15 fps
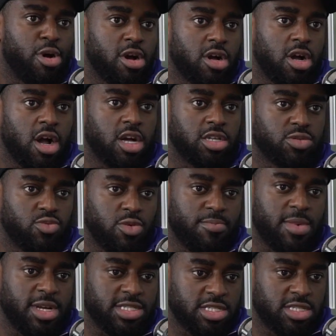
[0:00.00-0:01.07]
podcast with
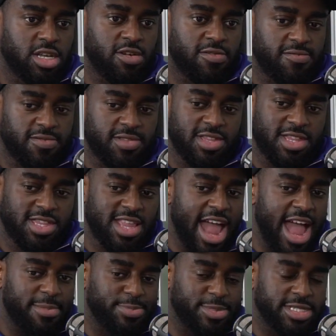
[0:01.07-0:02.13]
myself,
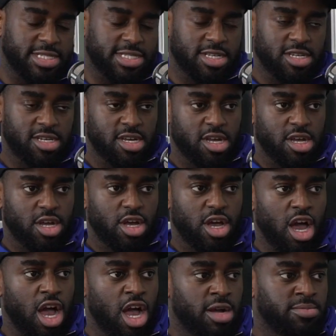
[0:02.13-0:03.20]
Daps.
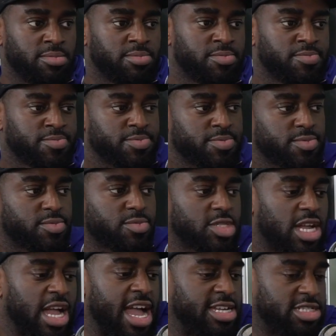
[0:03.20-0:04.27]
Um,
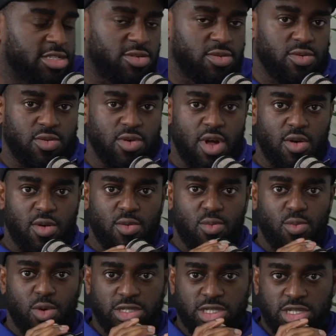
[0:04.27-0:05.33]
guys,
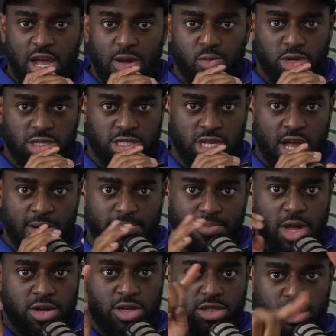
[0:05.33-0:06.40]
what's up? What's up?
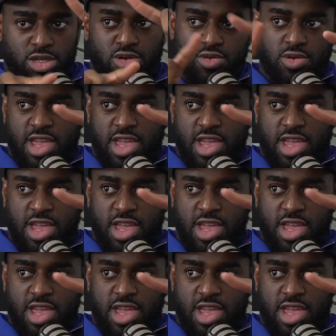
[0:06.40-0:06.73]
I've got two